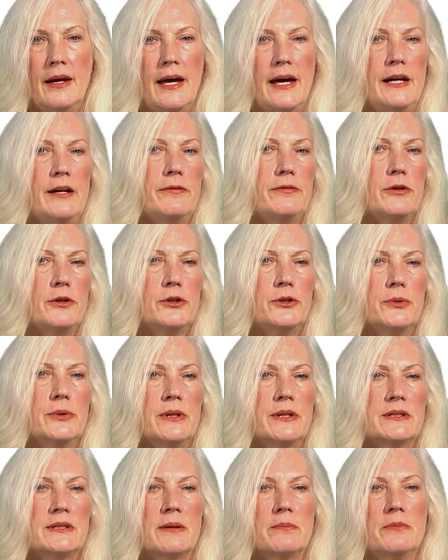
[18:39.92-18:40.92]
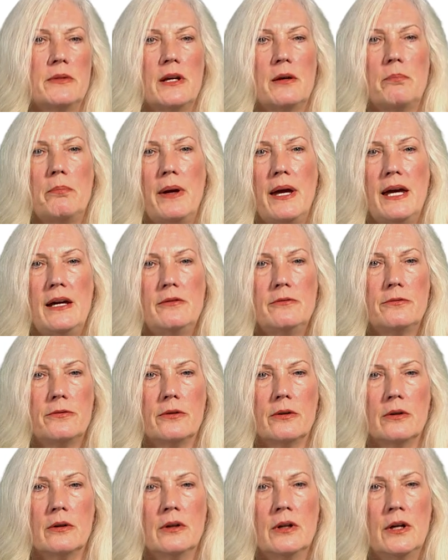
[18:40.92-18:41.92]
And if you're doing something
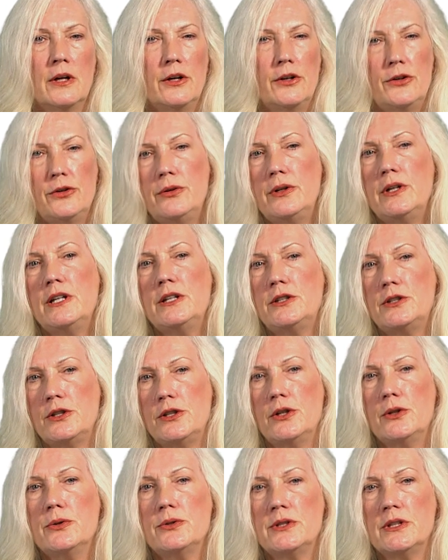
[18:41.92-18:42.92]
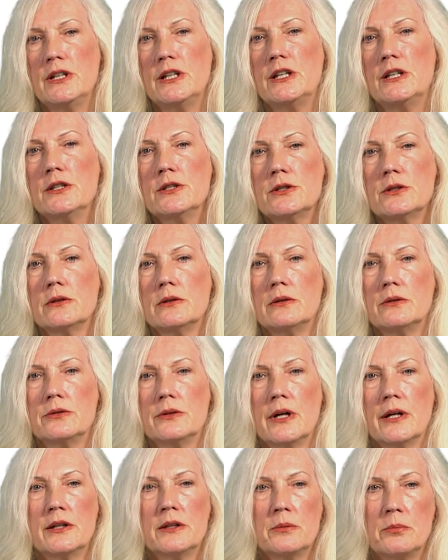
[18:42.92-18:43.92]
painful, you need to use an additional
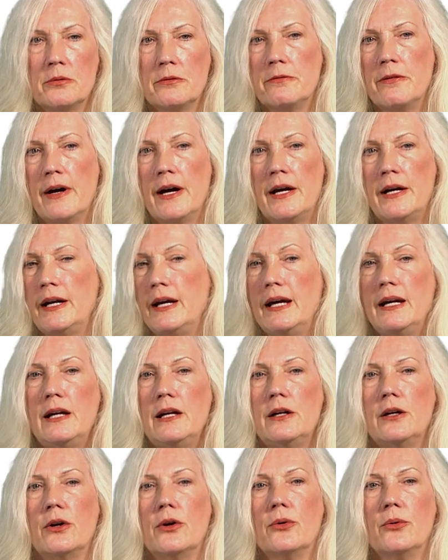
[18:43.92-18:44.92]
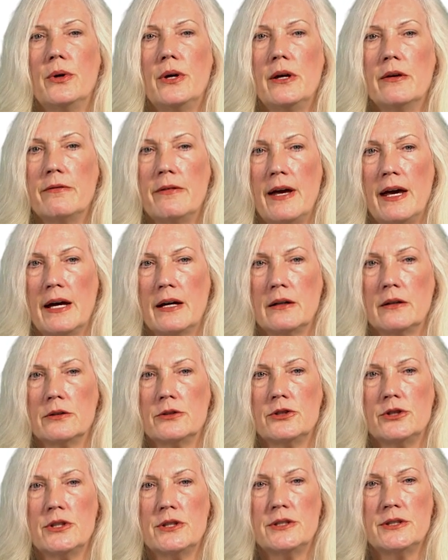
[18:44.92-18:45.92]
drug to provide any degree of
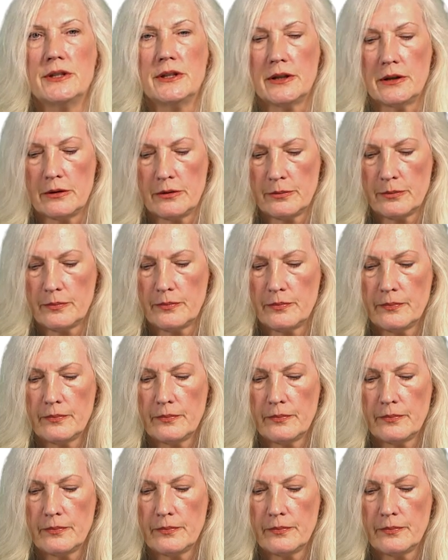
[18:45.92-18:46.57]
analgesia.